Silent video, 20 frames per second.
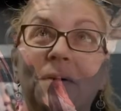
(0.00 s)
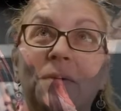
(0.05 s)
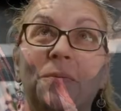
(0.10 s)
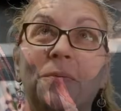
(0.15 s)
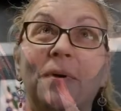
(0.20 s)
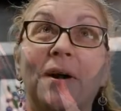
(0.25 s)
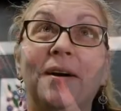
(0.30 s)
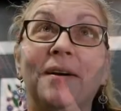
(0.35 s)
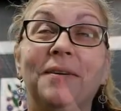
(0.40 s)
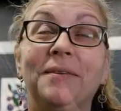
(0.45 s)

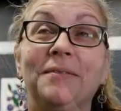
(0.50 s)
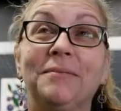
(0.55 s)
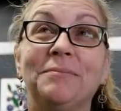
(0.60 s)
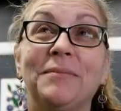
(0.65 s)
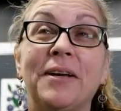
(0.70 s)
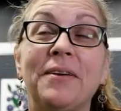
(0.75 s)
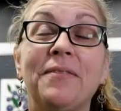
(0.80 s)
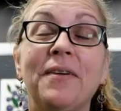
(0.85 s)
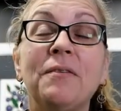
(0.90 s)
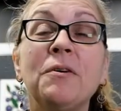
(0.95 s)
Well,
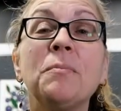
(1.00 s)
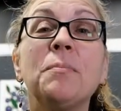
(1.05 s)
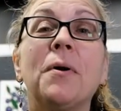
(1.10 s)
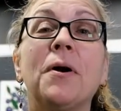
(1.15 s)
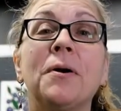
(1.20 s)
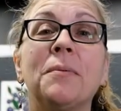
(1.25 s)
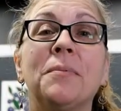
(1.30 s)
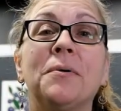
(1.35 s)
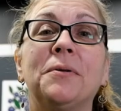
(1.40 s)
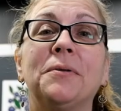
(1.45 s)
my favorite
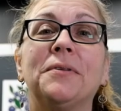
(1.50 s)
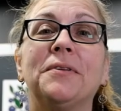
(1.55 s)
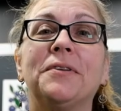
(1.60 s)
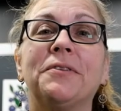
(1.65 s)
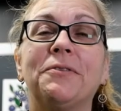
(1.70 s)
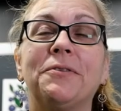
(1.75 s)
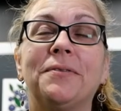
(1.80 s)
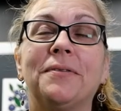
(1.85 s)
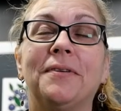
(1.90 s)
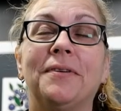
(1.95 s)
part about
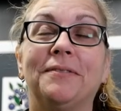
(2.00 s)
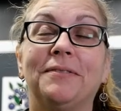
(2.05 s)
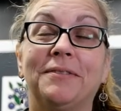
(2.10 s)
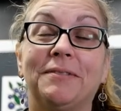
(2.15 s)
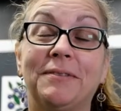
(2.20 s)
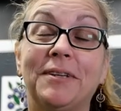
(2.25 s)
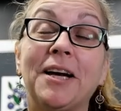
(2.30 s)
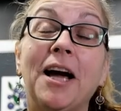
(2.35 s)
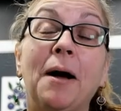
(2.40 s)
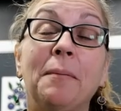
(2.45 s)

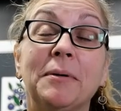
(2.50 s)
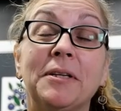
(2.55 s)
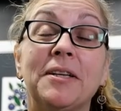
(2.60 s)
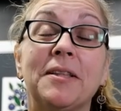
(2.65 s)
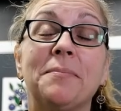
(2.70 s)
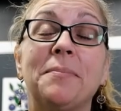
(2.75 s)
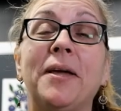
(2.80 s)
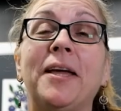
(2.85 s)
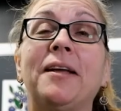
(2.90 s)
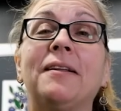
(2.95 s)
coming to
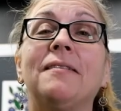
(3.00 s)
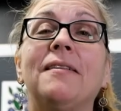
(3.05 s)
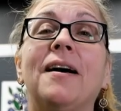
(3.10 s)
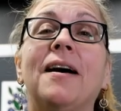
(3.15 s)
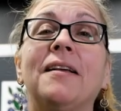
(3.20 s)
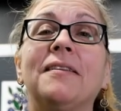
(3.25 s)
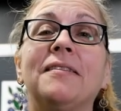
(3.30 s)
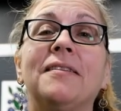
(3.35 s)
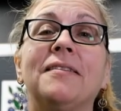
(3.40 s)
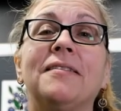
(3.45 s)
the paint
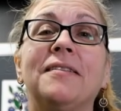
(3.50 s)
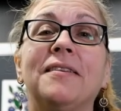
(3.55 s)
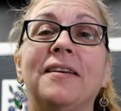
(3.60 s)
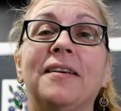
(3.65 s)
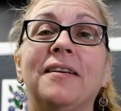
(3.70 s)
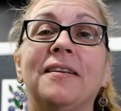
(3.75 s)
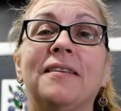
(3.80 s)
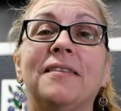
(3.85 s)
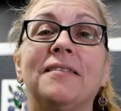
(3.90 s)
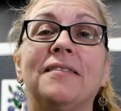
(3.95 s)
classes
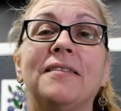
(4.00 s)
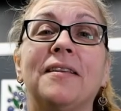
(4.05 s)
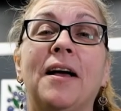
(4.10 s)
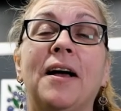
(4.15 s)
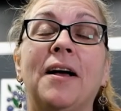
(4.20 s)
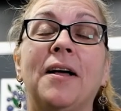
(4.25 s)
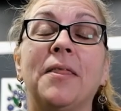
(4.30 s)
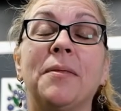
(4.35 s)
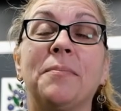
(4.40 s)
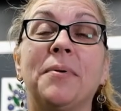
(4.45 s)
is
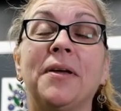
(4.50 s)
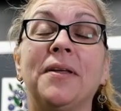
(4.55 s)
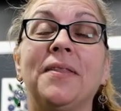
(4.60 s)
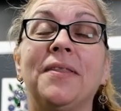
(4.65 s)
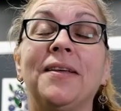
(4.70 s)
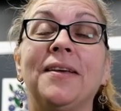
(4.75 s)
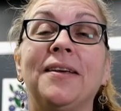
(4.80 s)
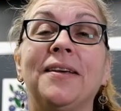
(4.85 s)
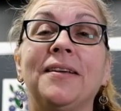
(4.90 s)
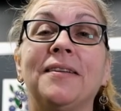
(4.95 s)
uh, the big
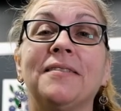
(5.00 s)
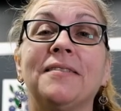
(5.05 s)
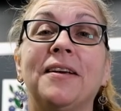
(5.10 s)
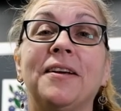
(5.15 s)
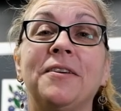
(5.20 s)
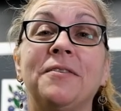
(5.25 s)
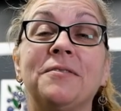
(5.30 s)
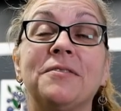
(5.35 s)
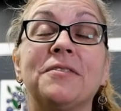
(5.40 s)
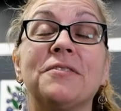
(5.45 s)
thing is I
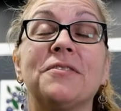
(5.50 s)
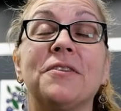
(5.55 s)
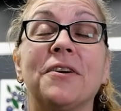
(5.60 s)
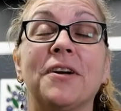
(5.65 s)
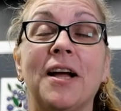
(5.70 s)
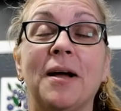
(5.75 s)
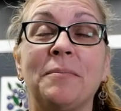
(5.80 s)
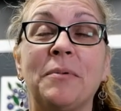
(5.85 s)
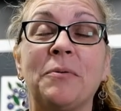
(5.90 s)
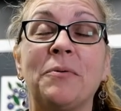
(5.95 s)
used to
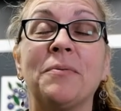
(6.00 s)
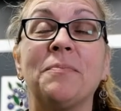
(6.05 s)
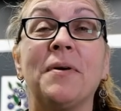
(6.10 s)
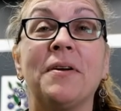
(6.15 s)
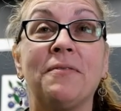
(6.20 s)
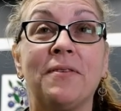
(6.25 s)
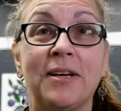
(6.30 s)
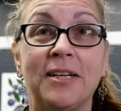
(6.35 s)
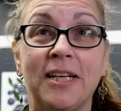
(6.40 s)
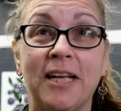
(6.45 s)
start coming with
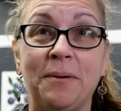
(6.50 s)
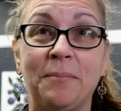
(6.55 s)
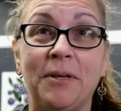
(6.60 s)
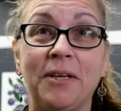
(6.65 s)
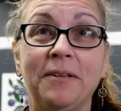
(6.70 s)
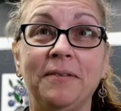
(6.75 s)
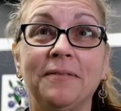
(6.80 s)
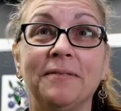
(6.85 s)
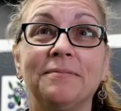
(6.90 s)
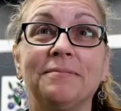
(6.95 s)
my friend
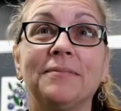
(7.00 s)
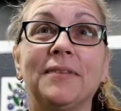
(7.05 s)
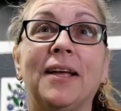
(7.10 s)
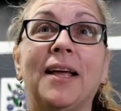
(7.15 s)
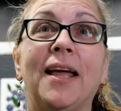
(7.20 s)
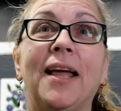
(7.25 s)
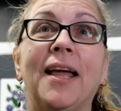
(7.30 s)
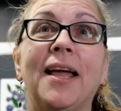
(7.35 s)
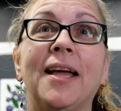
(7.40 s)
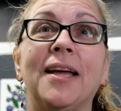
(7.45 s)
Amy,
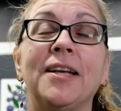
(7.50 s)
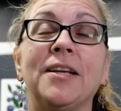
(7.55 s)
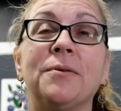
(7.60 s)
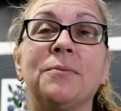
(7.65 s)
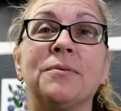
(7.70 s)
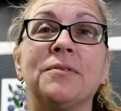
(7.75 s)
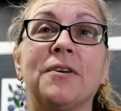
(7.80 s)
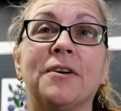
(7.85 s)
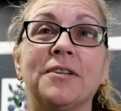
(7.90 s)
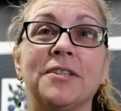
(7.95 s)
and it
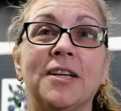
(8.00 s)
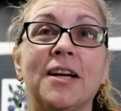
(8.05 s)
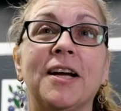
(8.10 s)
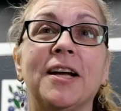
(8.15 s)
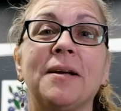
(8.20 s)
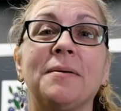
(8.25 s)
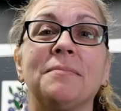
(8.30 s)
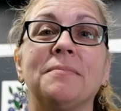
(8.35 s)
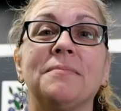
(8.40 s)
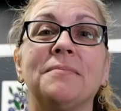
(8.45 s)
was our
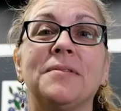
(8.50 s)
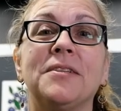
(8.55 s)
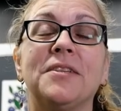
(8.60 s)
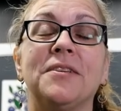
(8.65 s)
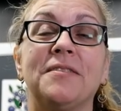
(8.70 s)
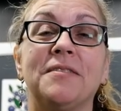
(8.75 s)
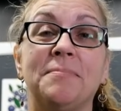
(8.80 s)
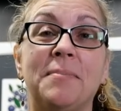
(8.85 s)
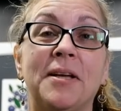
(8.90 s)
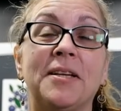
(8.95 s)
time
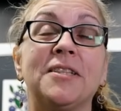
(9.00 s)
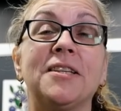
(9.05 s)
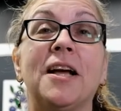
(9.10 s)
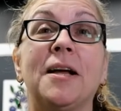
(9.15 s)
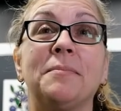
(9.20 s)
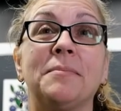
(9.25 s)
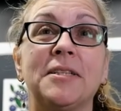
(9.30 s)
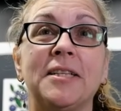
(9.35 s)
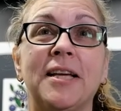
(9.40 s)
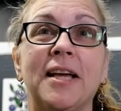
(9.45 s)
to spend
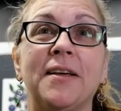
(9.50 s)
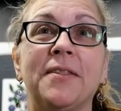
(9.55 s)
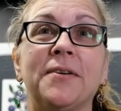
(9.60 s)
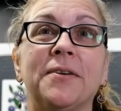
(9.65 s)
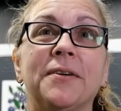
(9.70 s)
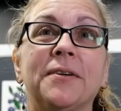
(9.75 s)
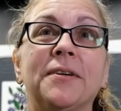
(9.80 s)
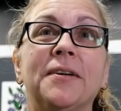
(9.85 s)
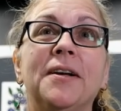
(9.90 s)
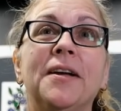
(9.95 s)
time
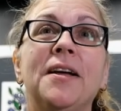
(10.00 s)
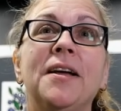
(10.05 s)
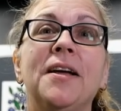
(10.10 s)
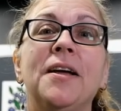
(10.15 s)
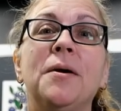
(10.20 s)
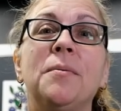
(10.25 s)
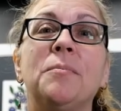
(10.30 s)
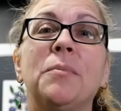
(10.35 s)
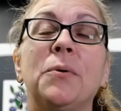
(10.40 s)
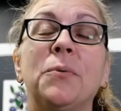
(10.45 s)
together.
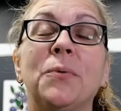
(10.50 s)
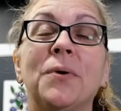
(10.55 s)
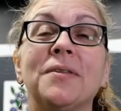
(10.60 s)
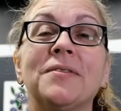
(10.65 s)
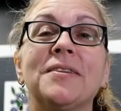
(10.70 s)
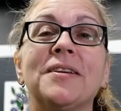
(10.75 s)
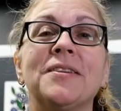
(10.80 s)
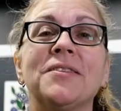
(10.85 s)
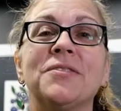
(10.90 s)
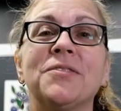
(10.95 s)
But
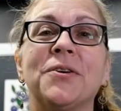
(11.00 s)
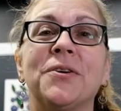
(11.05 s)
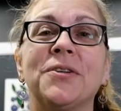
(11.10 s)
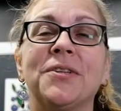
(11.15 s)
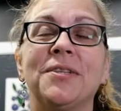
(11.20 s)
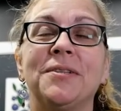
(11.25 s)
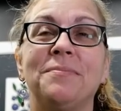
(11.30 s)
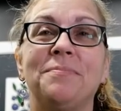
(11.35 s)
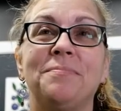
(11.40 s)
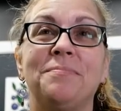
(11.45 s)
once I
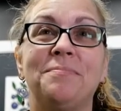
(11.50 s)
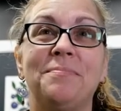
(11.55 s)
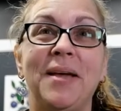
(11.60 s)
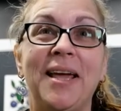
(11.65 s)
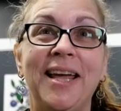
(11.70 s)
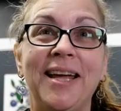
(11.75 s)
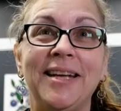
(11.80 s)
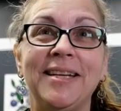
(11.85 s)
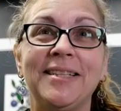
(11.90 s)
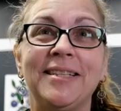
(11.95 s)
started
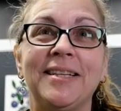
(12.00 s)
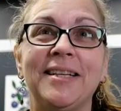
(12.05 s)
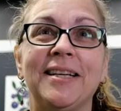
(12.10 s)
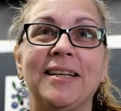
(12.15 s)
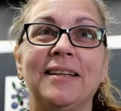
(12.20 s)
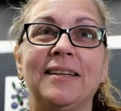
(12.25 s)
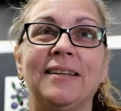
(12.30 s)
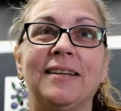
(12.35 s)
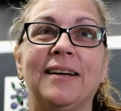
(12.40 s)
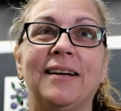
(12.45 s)

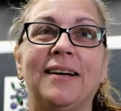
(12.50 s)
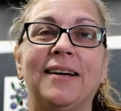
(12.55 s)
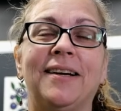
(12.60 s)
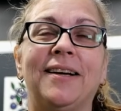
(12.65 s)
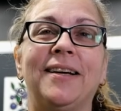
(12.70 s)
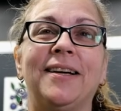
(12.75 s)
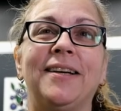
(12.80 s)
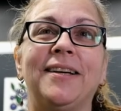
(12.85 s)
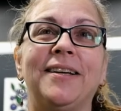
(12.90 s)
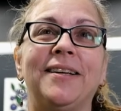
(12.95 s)
painting,
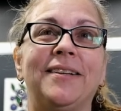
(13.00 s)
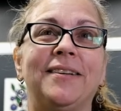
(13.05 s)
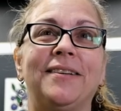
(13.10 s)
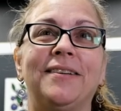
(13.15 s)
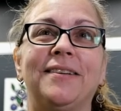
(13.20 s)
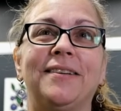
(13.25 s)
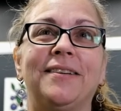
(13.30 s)
I